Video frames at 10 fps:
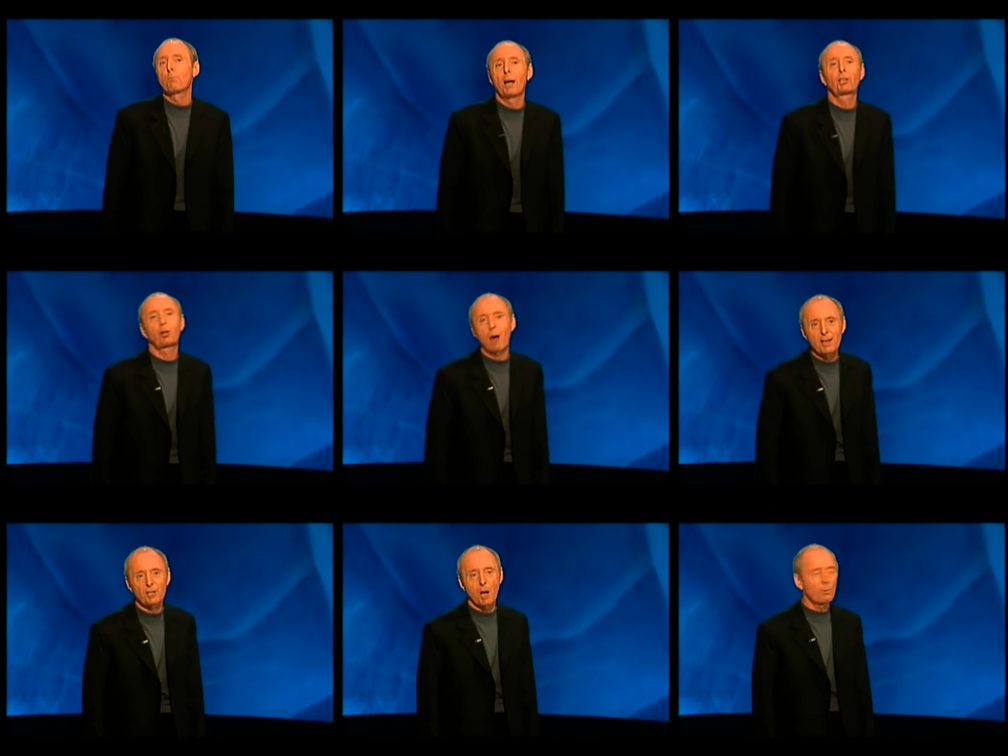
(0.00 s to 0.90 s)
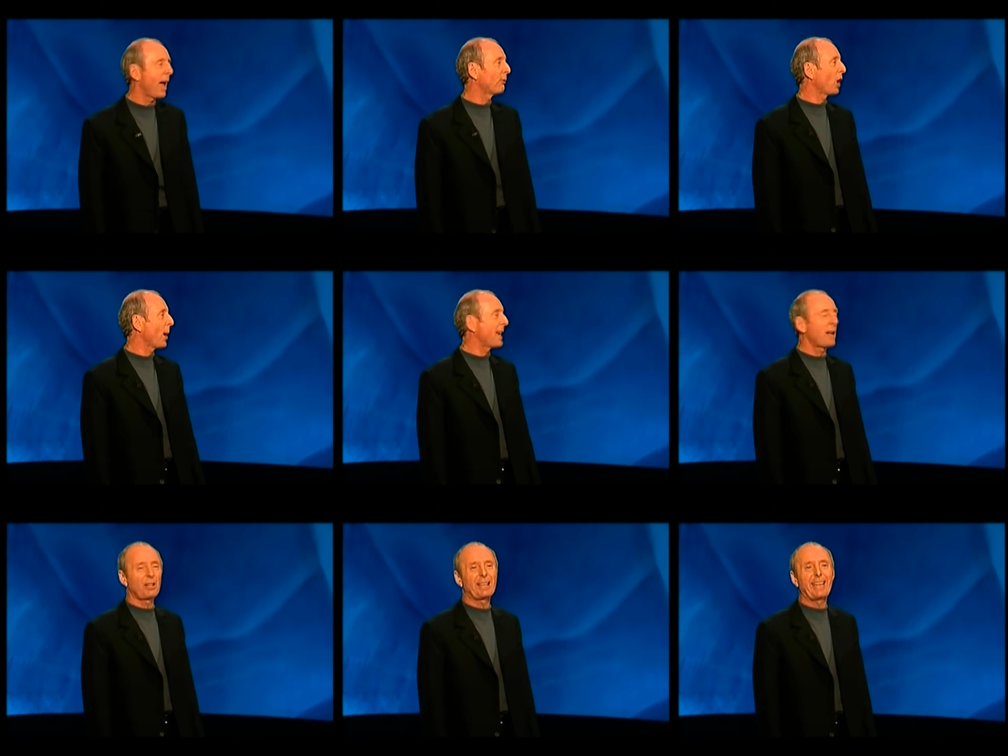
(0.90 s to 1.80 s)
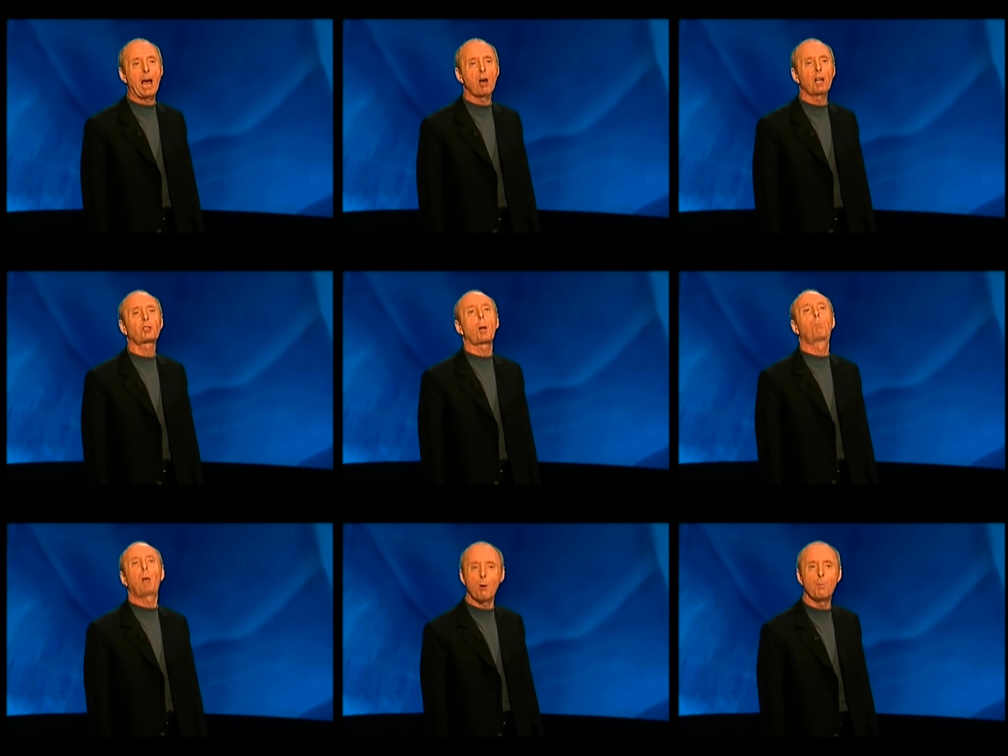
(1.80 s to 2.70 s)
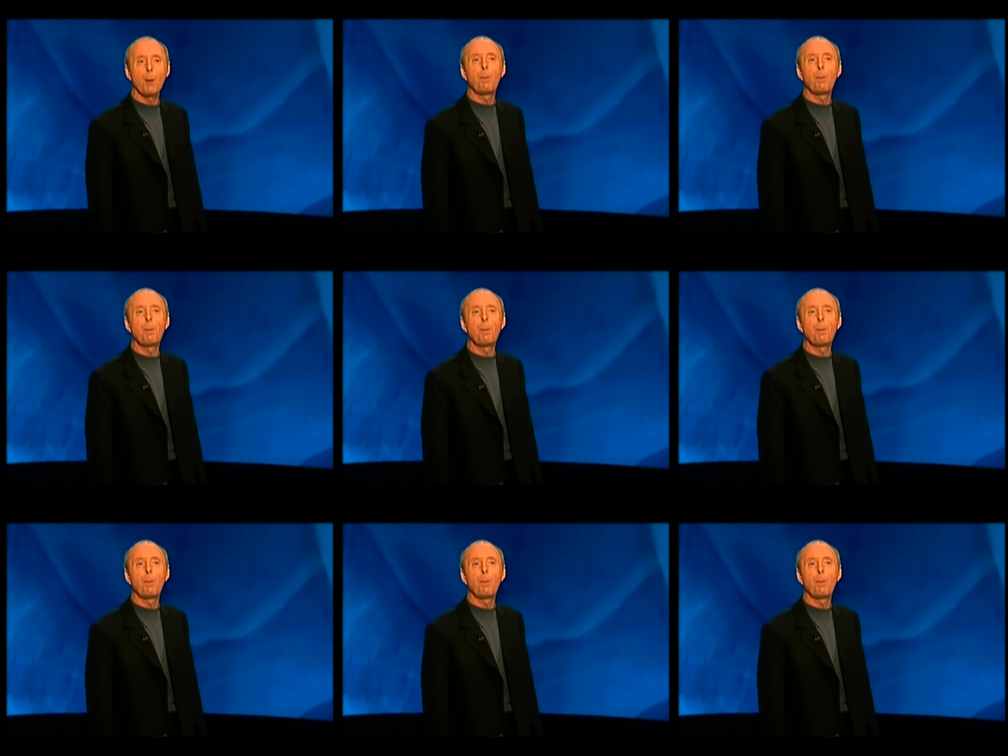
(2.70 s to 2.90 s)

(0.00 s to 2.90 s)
put my trainers on without going down to the garage to blow them